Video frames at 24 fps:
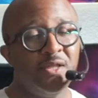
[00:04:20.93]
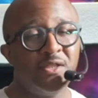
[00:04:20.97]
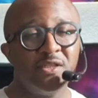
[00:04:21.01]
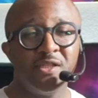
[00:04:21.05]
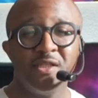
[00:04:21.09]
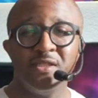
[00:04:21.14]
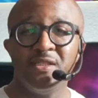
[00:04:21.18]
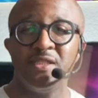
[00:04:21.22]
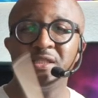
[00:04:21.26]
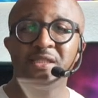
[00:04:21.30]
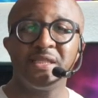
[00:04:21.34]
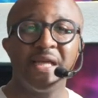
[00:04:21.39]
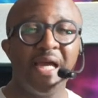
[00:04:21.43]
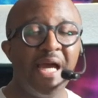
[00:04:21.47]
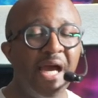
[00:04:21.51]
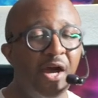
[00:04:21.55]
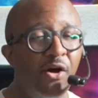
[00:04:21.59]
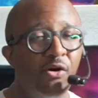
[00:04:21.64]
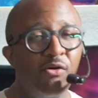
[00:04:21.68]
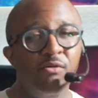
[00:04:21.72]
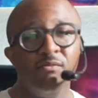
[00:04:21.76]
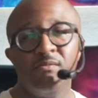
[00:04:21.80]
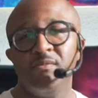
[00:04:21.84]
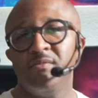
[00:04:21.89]
to just
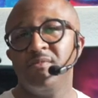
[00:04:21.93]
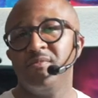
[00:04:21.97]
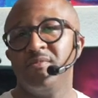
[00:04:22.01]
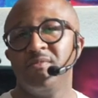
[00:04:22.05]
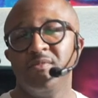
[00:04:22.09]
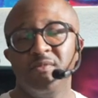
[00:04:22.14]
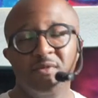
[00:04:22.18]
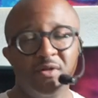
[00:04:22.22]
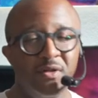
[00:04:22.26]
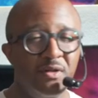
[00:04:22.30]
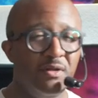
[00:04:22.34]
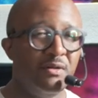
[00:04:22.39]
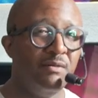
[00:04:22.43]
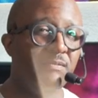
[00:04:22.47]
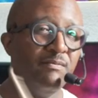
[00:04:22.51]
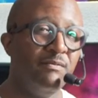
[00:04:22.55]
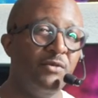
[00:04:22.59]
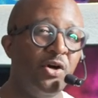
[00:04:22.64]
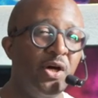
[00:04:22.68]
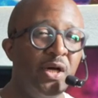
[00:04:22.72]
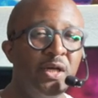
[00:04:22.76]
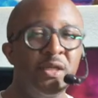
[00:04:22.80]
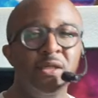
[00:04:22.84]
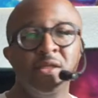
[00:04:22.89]
count
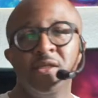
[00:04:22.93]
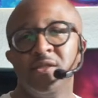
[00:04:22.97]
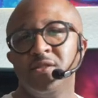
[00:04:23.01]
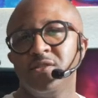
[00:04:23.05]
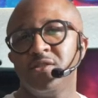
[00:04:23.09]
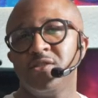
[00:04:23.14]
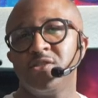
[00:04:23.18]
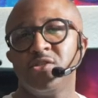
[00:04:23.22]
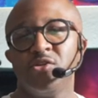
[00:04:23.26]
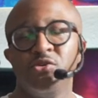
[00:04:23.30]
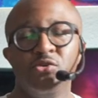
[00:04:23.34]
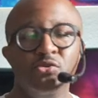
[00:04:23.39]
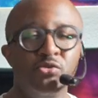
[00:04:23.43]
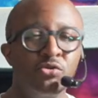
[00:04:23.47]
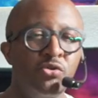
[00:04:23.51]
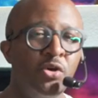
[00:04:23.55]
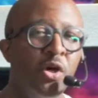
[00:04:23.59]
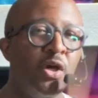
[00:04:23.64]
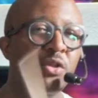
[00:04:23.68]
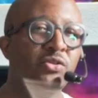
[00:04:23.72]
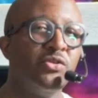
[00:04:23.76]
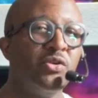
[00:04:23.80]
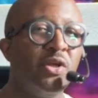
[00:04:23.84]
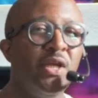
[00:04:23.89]
one, two,
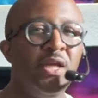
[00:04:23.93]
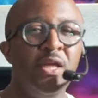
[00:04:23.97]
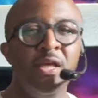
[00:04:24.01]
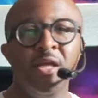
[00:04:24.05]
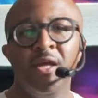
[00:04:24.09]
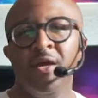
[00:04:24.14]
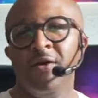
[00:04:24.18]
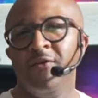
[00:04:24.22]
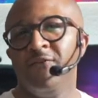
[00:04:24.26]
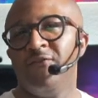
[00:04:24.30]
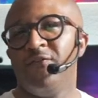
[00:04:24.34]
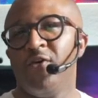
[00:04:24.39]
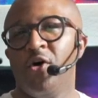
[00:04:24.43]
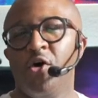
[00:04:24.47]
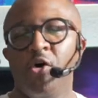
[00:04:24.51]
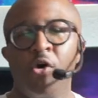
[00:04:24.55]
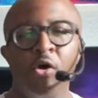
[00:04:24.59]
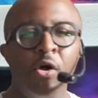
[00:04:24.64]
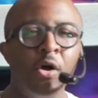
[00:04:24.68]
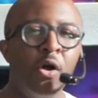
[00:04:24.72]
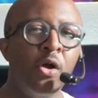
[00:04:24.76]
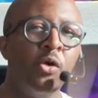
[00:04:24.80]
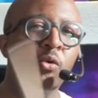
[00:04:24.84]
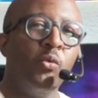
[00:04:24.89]
three,
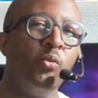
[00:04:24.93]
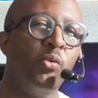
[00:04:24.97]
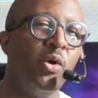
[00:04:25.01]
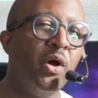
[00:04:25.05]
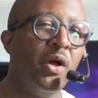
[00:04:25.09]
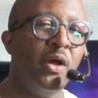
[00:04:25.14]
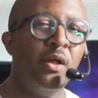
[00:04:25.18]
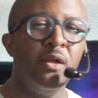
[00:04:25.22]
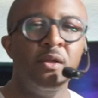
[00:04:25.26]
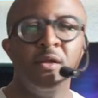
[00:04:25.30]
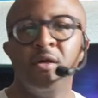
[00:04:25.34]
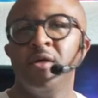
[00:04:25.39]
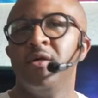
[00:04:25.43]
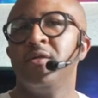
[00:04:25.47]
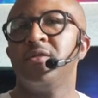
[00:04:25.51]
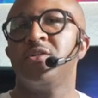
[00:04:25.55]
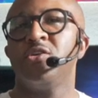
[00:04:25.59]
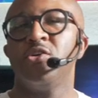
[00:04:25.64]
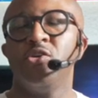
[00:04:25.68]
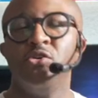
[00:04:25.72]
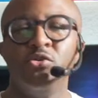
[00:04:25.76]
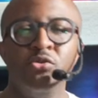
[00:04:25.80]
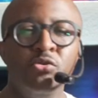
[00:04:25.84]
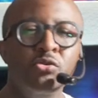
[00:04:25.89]
four, one,
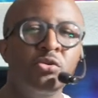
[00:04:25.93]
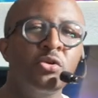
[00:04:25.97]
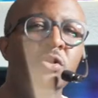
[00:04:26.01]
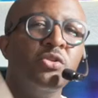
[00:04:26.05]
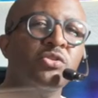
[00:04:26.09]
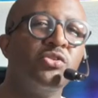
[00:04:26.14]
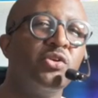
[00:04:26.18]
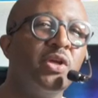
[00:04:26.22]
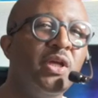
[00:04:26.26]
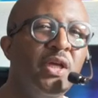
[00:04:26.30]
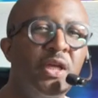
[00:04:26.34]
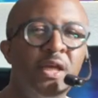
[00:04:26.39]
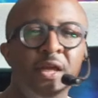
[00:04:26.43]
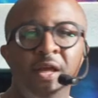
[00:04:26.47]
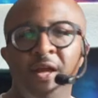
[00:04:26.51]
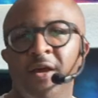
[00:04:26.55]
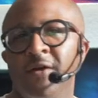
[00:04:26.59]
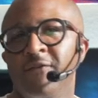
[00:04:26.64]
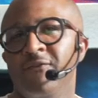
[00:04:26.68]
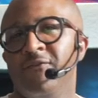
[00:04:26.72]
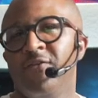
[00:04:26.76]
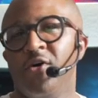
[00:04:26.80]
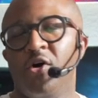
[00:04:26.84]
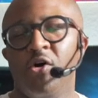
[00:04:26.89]
two, three,
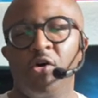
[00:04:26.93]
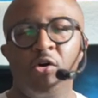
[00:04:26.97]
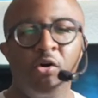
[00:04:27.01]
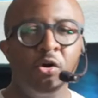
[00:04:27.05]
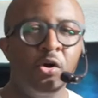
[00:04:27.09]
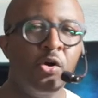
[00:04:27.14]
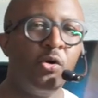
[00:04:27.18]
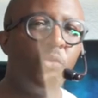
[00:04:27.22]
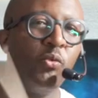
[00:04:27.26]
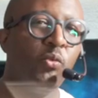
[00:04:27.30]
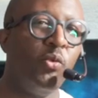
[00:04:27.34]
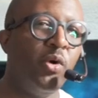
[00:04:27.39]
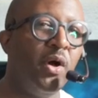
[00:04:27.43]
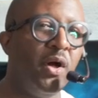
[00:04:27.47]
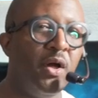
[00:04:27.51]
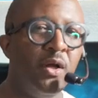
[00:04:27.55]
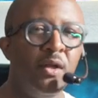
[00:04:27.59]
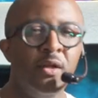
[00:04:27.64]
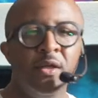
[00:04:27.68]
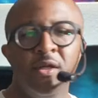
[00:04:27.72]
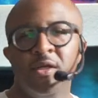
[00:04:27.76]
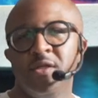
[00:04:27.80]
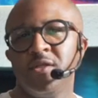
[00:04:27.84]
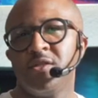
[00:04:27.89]
four,
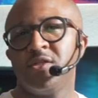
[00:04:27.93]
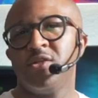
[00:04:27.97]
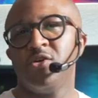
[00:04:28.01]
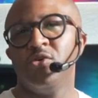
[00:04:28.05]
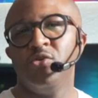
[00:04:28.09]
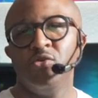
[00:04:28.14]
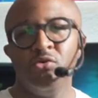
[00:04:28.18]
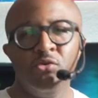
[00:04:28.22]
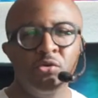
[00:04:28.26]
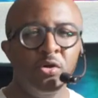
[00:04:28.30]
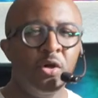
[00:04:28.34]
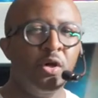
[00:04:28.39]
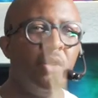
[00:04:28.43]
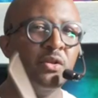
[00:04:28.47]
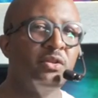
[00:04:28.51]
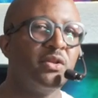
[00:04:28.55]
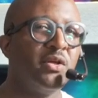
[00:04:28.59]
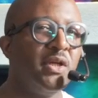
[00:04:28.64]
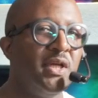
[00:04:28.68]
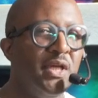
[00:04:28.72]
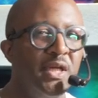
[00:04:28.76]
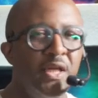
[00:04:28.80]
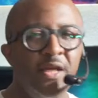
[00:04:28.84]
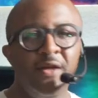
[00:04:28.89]
one, two,
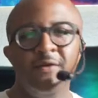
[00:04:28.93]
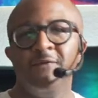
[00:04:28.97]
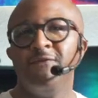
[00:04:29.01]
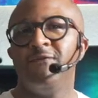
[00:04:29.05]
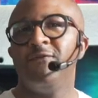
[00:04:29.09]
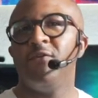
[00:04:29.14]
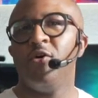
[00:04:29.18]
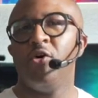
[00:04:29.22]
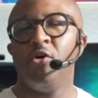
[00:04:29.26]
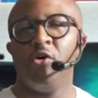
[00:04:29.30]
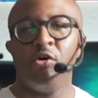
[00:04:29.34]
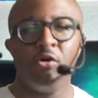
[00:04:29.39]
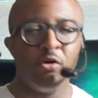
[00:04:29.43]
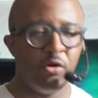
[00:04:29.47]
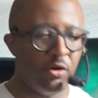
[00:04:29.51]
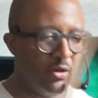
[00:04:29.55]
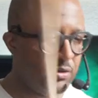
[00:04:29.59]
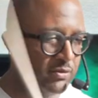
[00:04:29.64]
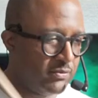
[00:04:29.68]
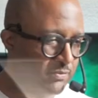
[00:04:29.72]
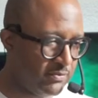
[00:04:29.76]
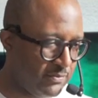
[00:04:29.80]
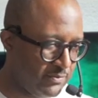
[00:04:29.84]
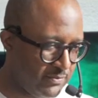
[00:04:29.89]
three, four,
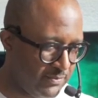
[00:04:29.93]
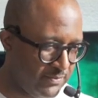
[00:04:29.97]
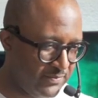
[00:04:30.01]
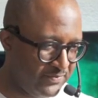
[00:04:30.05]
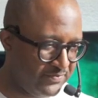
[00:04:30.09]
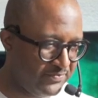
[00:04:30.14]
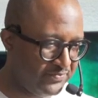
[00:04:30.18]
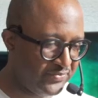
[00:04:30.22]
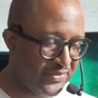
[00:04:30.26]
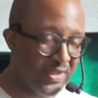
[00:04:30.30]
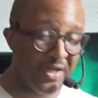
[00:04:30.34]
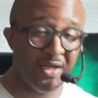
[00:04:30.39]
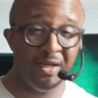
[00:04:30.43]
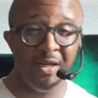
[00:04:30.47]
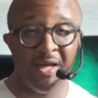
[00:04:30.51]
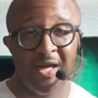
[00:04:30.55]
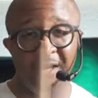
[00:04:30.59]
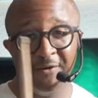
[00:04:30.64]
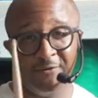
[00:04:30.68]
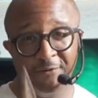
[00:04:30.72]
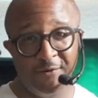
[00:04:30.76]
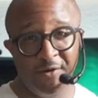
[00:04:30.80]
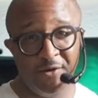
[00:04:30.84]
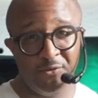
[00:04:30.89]
and
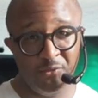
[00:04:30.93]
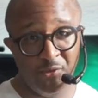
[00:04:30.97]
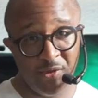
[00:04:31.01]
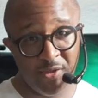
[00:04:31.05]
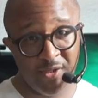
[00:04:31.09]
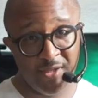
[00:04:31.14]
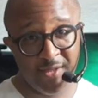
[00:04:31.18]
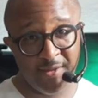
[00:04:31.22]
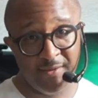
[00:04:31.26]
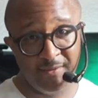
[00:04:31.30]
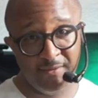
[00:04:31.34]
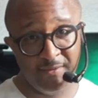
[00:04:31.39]
have fun with it.